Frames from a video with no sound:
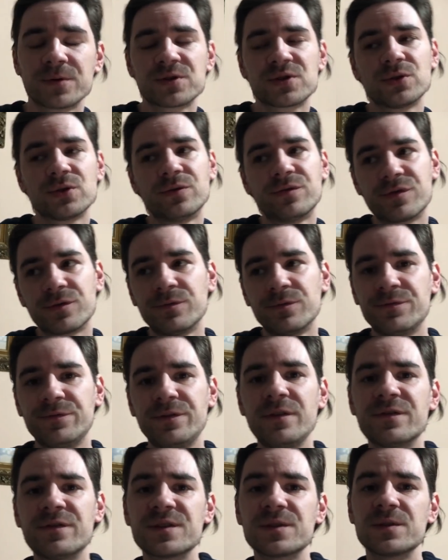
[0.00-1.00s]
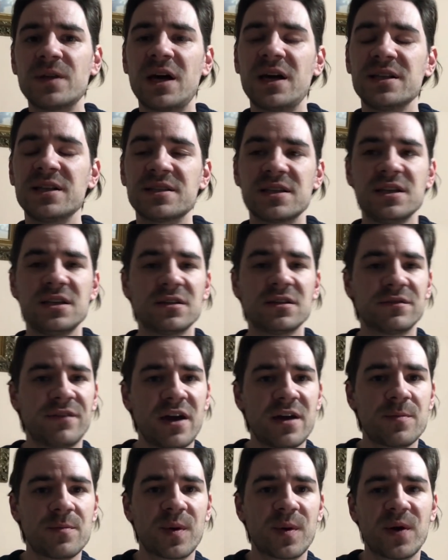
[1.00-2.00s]
So from 5th to 19th of
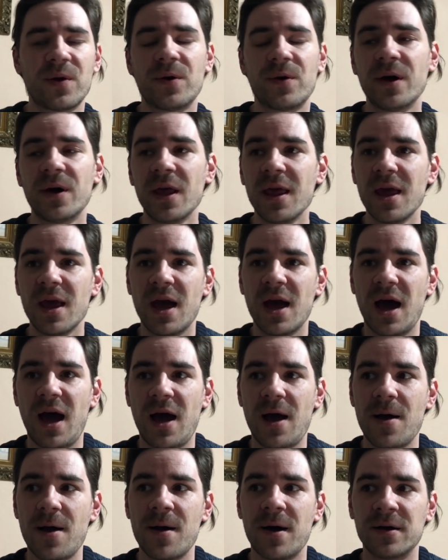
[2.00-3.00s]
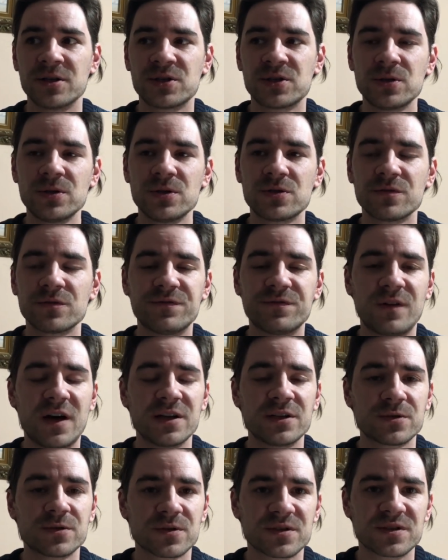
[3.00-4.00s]
April, uh, should you
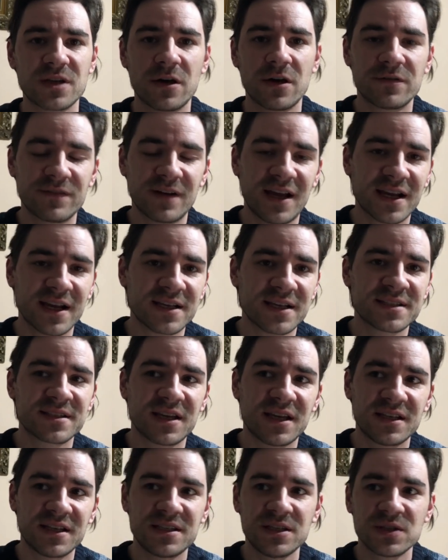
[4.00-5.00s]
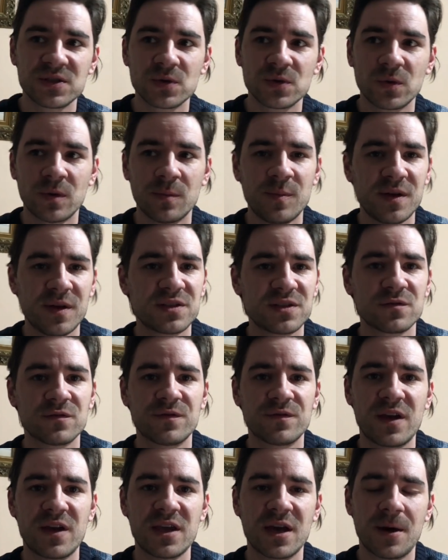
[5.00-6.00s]
find yourself, like I said, into a bit of
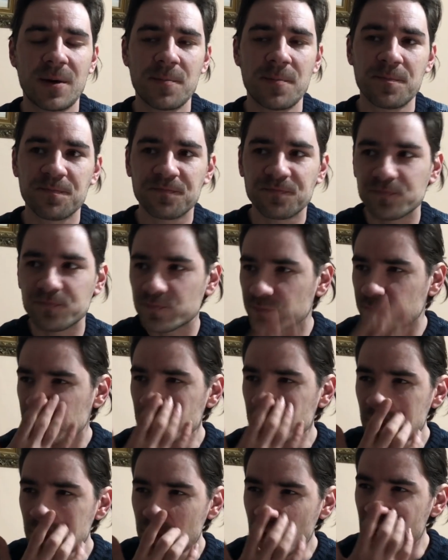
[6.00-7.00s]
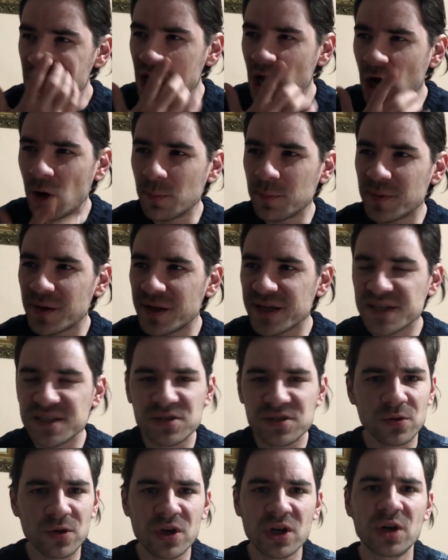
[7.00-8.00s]
a um, complex
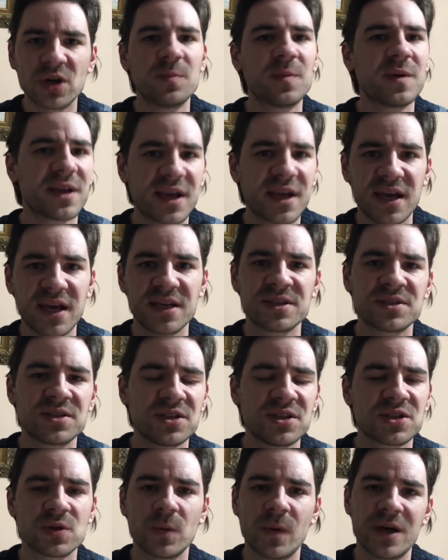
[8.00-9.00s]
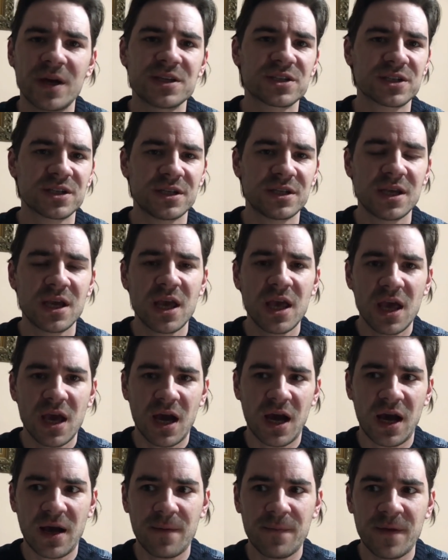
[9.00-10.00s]
or complicated situation,
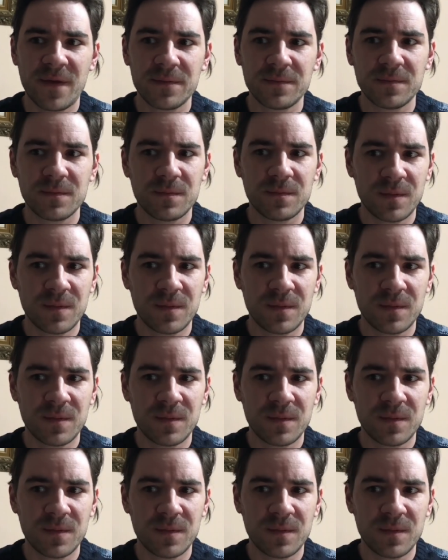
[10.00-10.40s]
uh, then